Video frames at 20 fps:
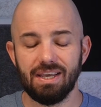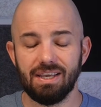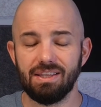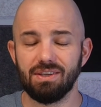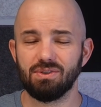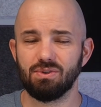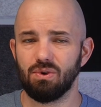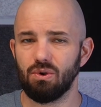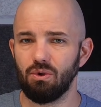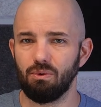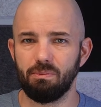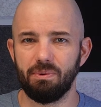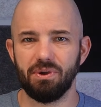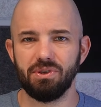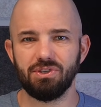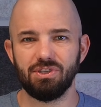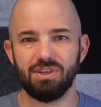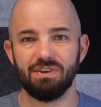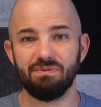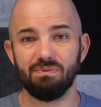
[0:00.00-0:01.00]
There's a whole
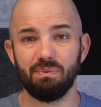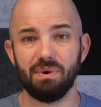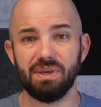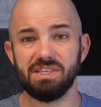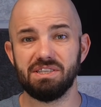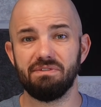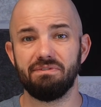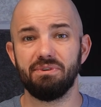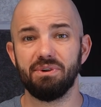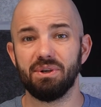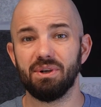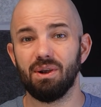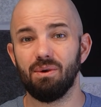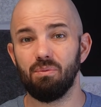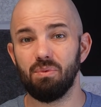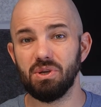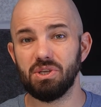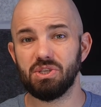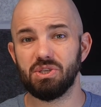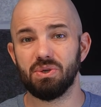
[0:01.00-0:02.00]
bunch of different ways to figure out
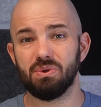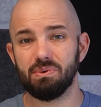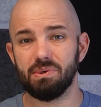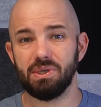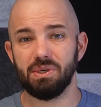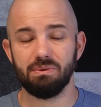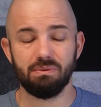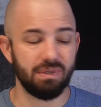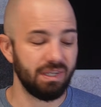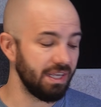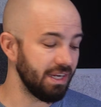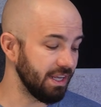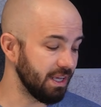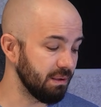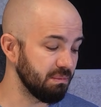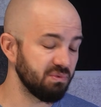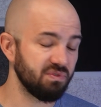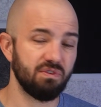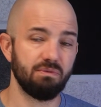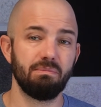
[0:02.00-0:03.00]
which degree you need. It
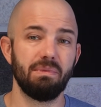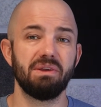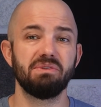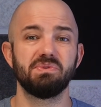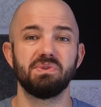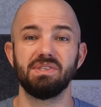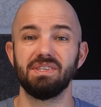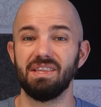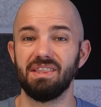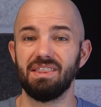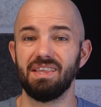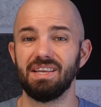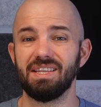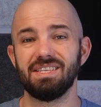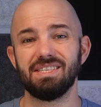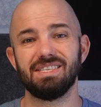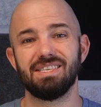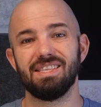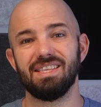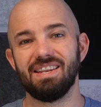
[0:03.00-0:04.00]
comes from measuring the
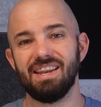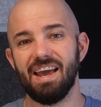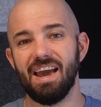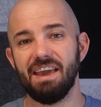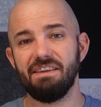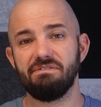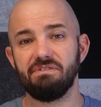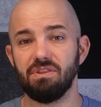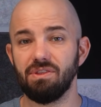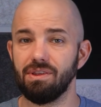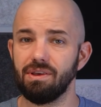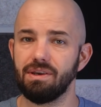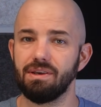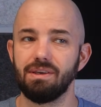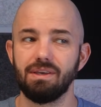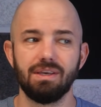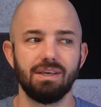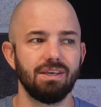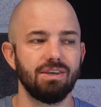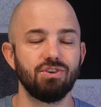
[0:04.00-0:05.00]
thickness of the knife and the
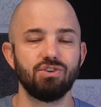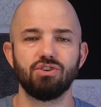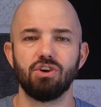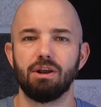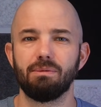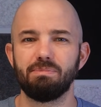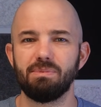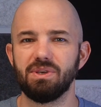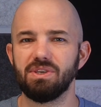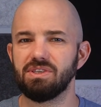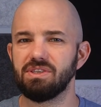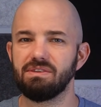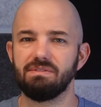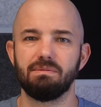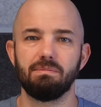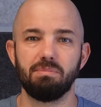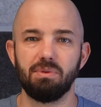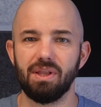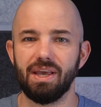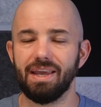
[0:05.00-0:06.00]
sharpness of
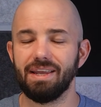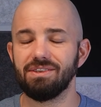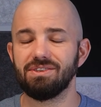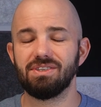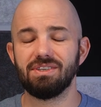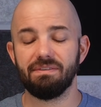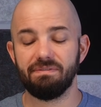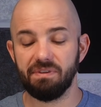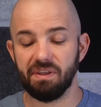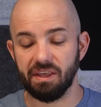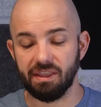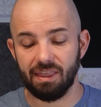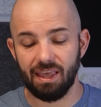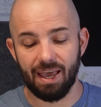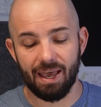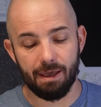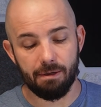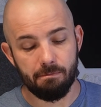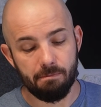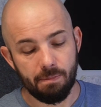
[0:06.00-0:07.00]
the blade, stuff like
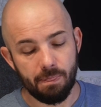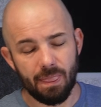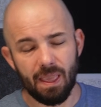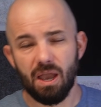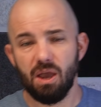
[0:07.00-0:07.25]
that.